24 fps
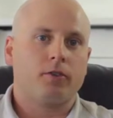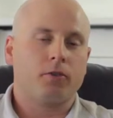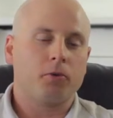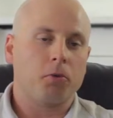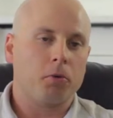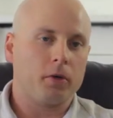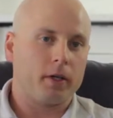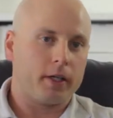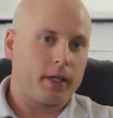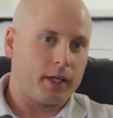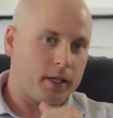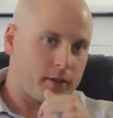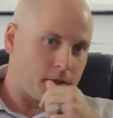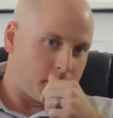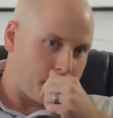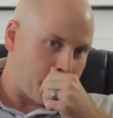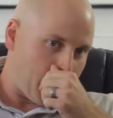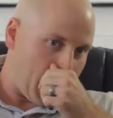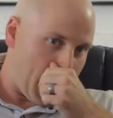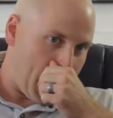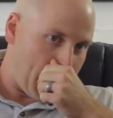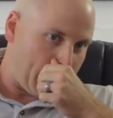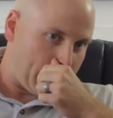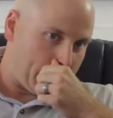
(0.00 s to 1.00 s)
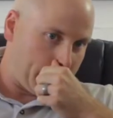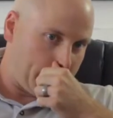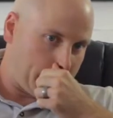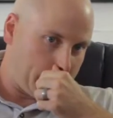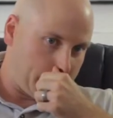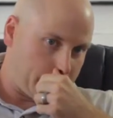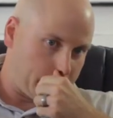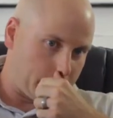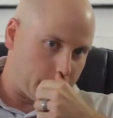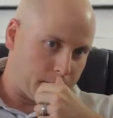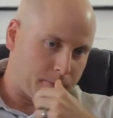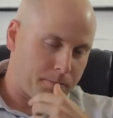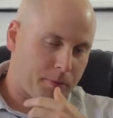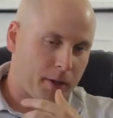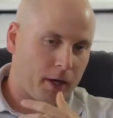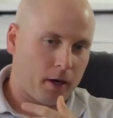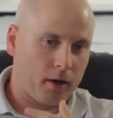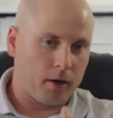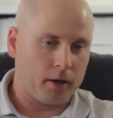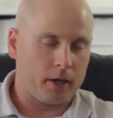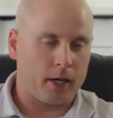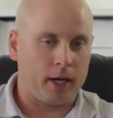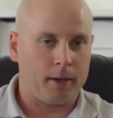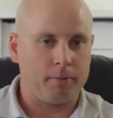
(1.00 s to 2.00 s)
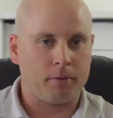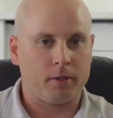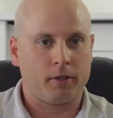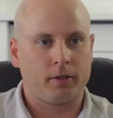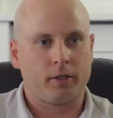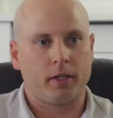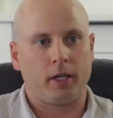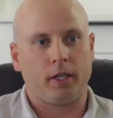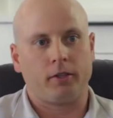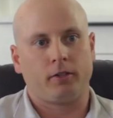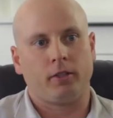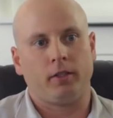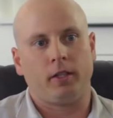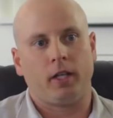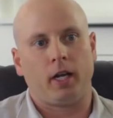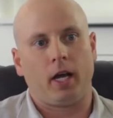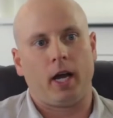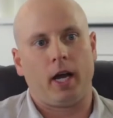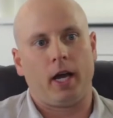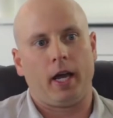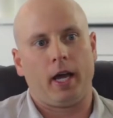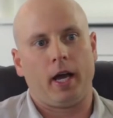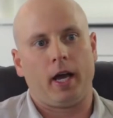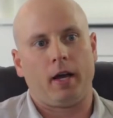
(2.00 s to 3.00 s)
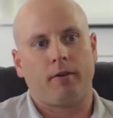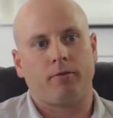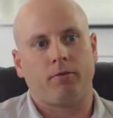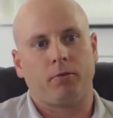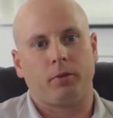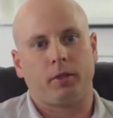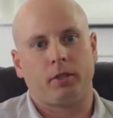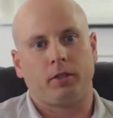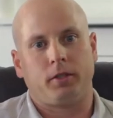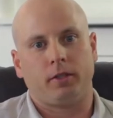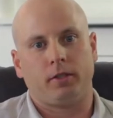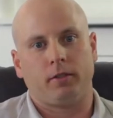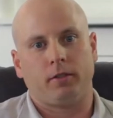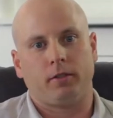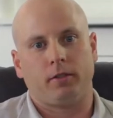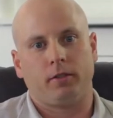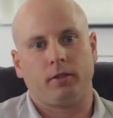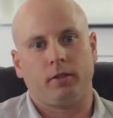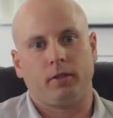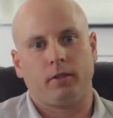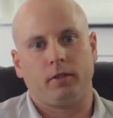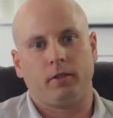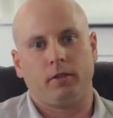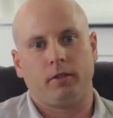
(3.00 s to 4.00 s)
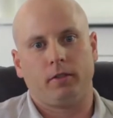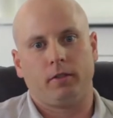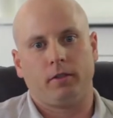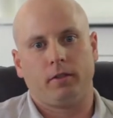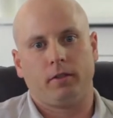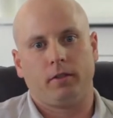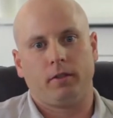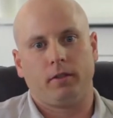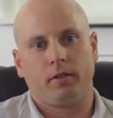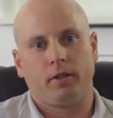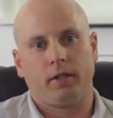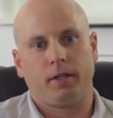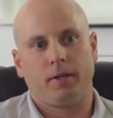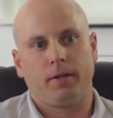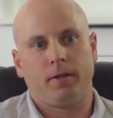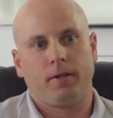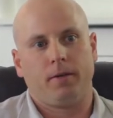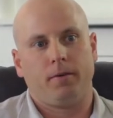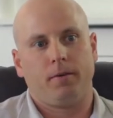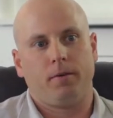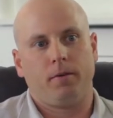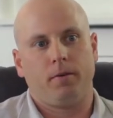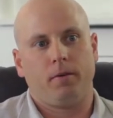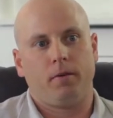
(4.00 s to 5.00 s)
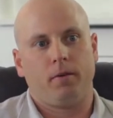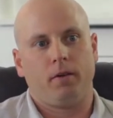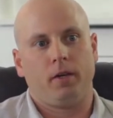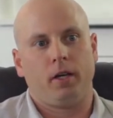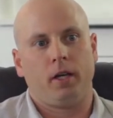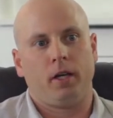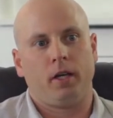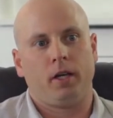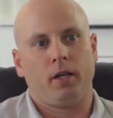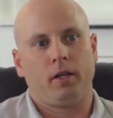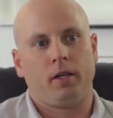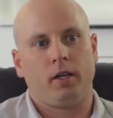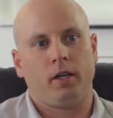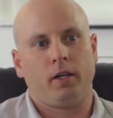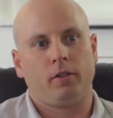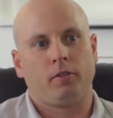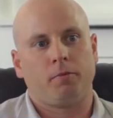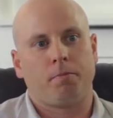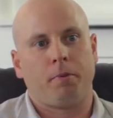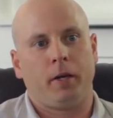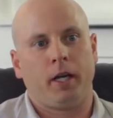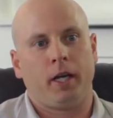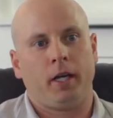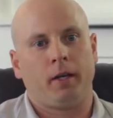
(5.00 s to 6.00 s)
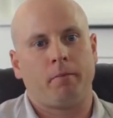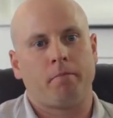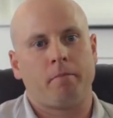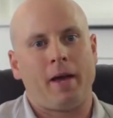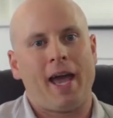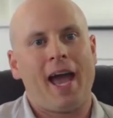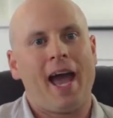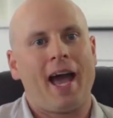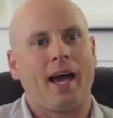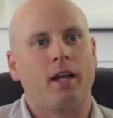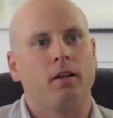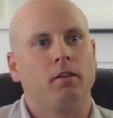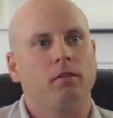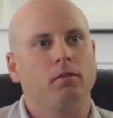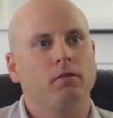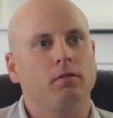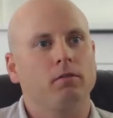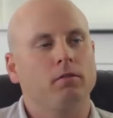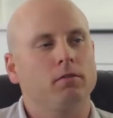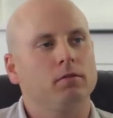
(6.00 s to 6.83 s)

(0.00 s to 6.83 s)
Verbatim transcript: sort of gets back to the paradigm discussion that i have which is is pain bad